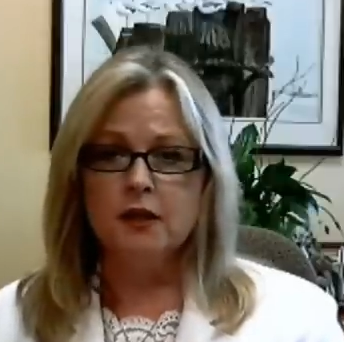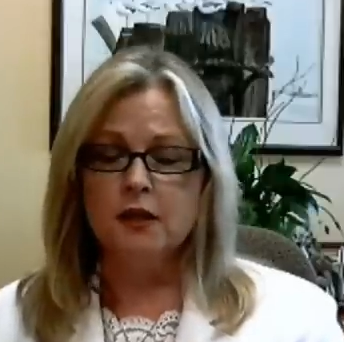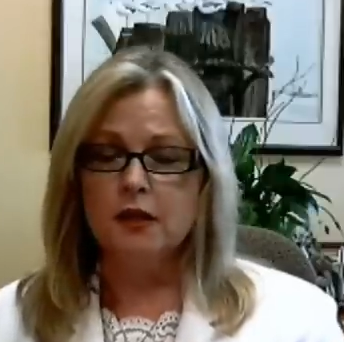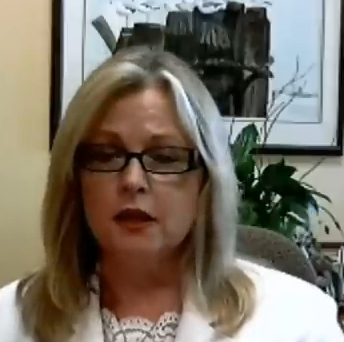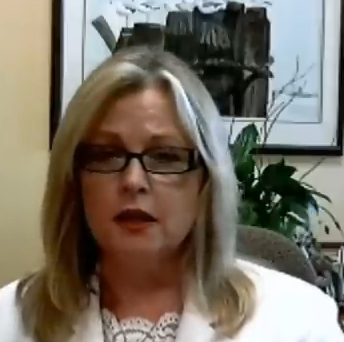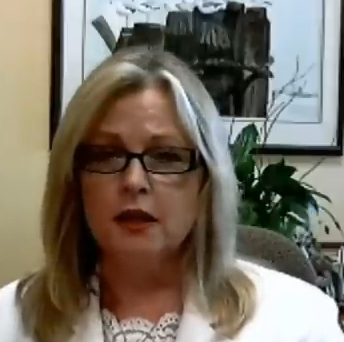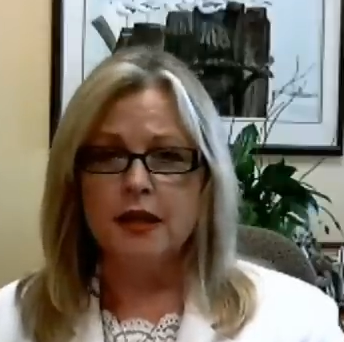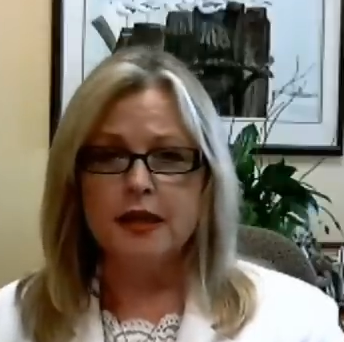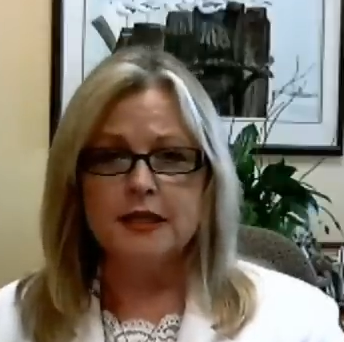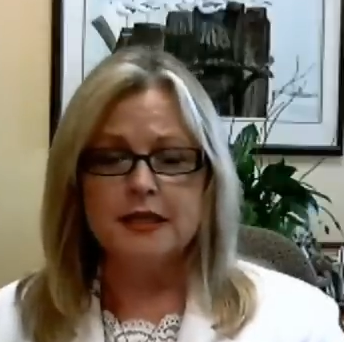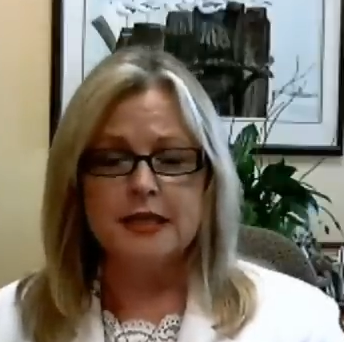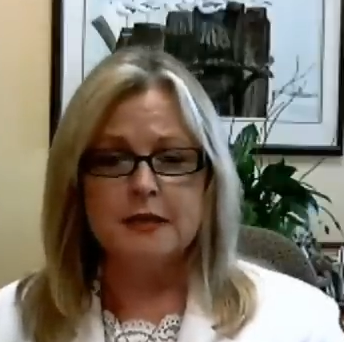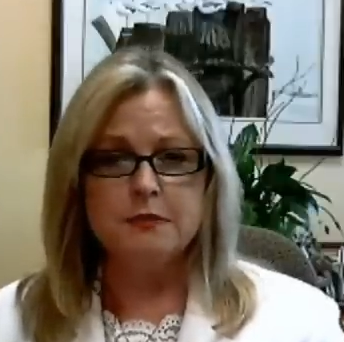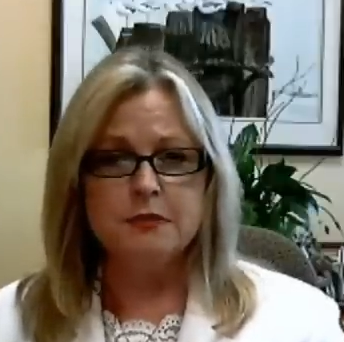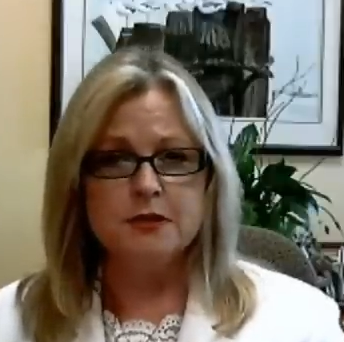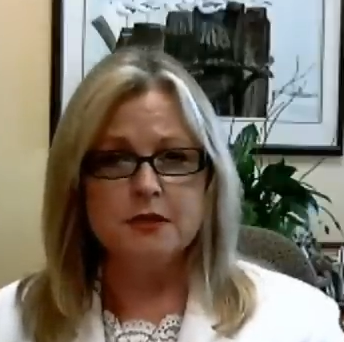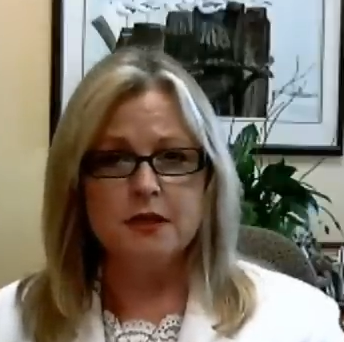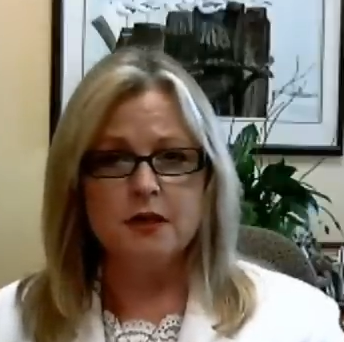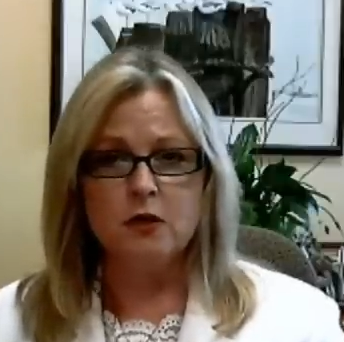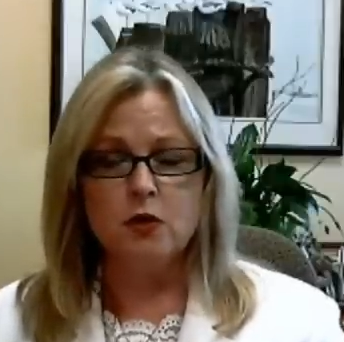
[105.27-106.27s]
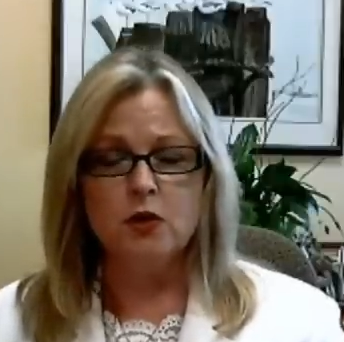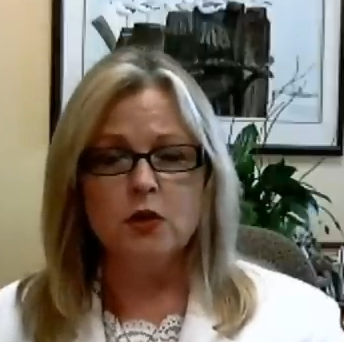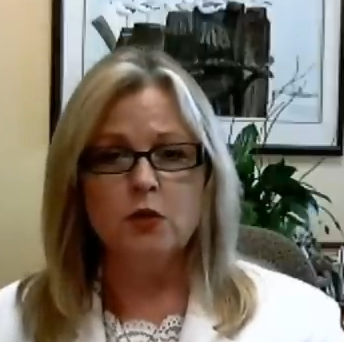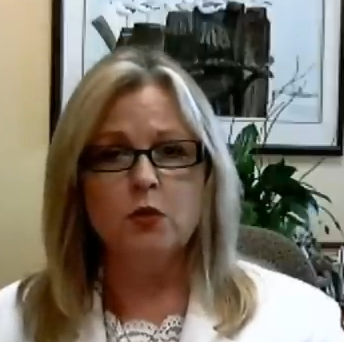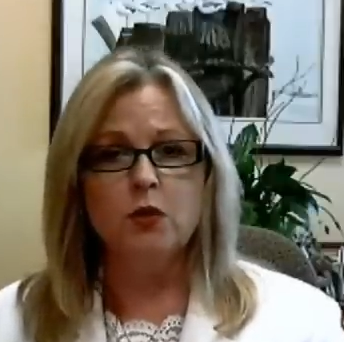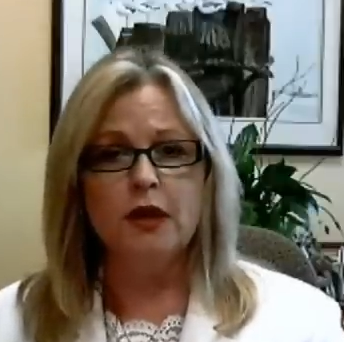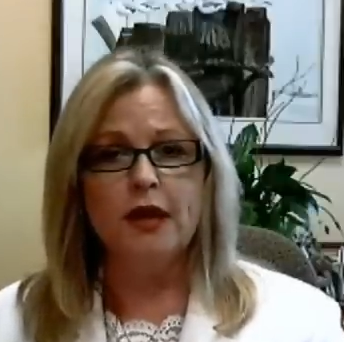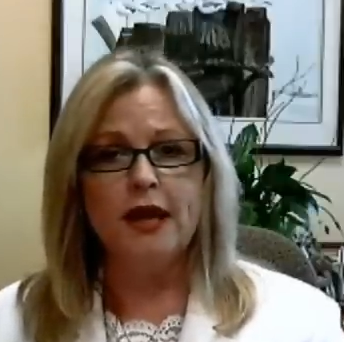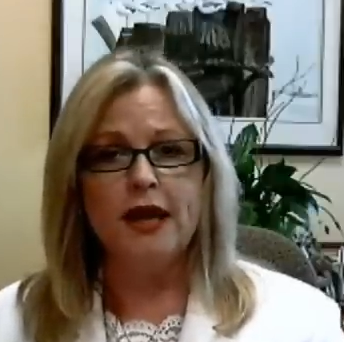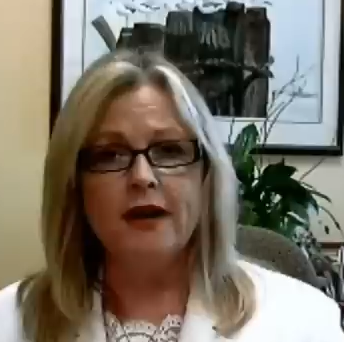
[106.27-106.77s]
a lot of times an owner
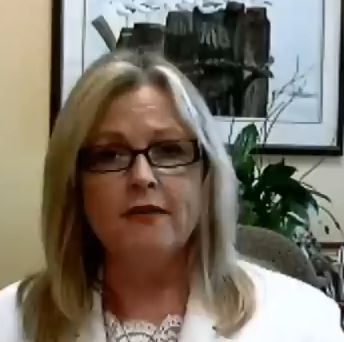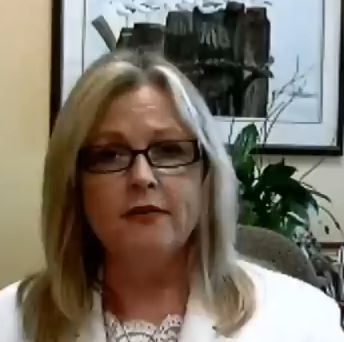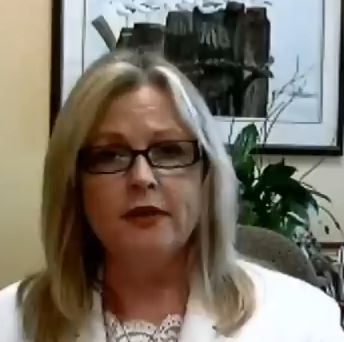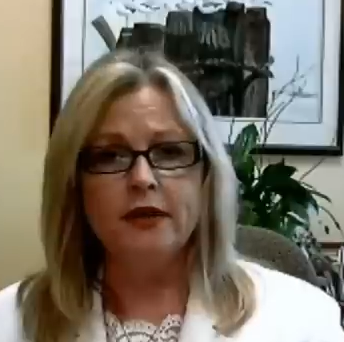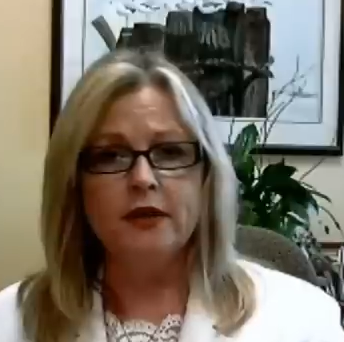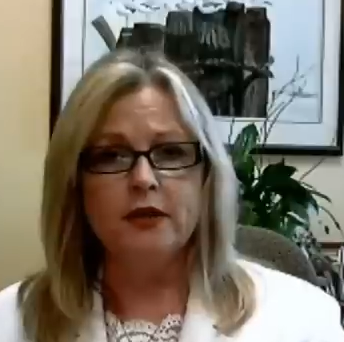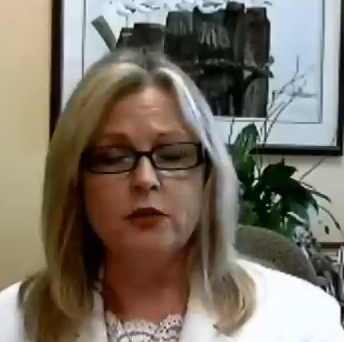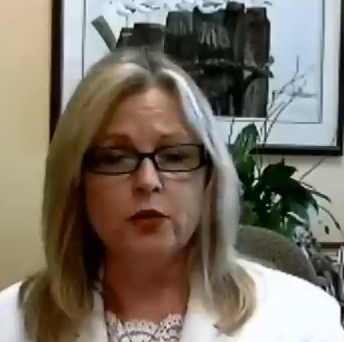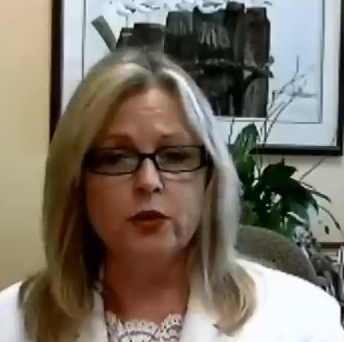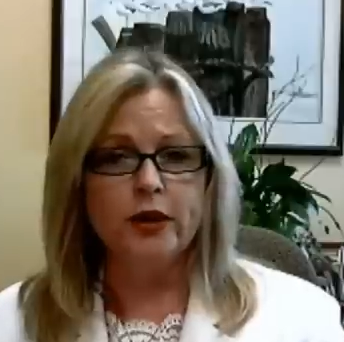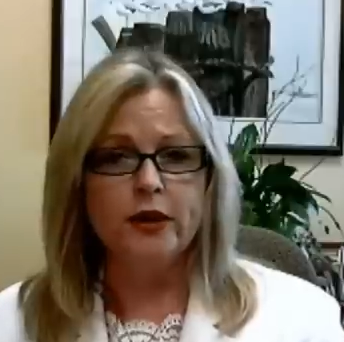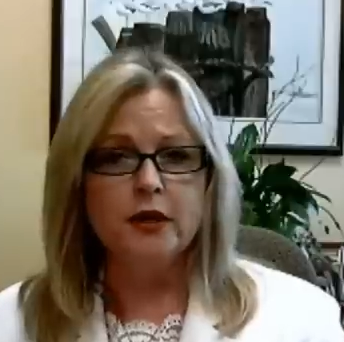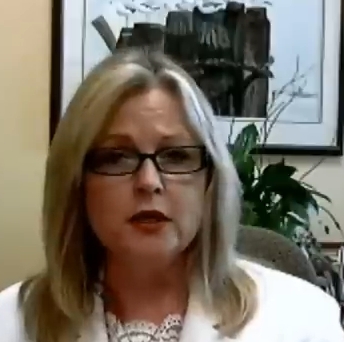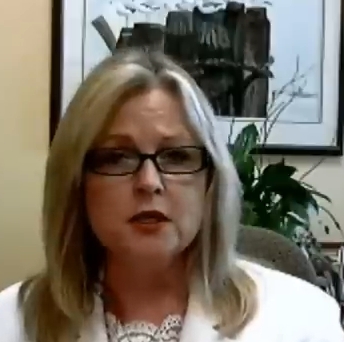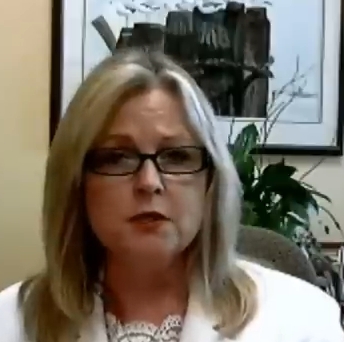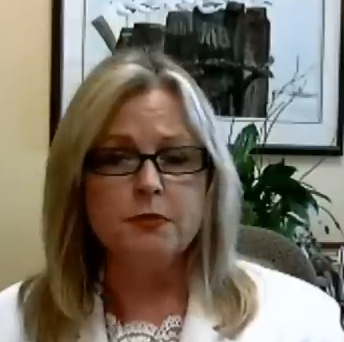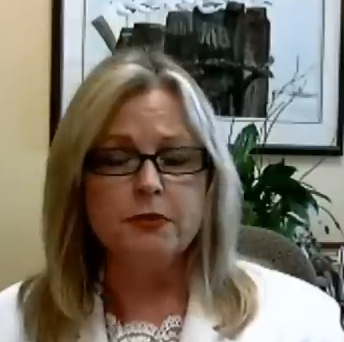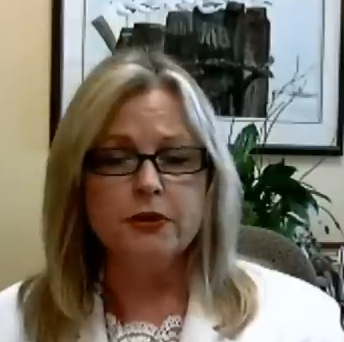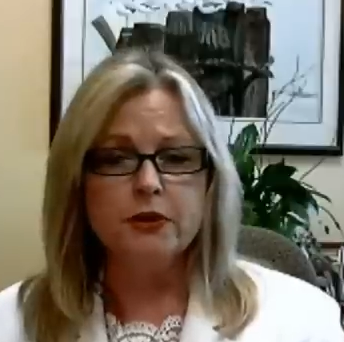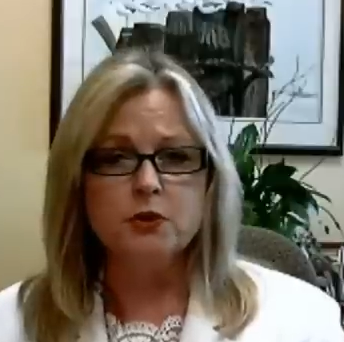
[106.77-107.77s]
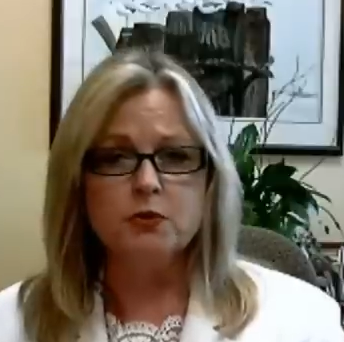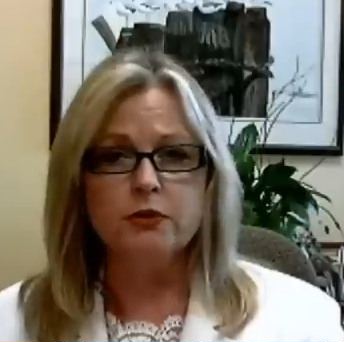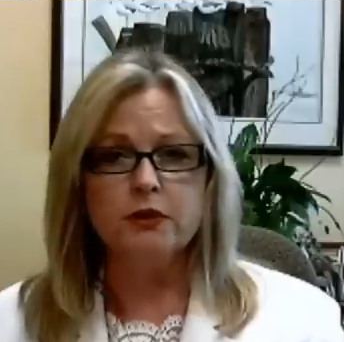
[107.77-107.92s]
will have a great experience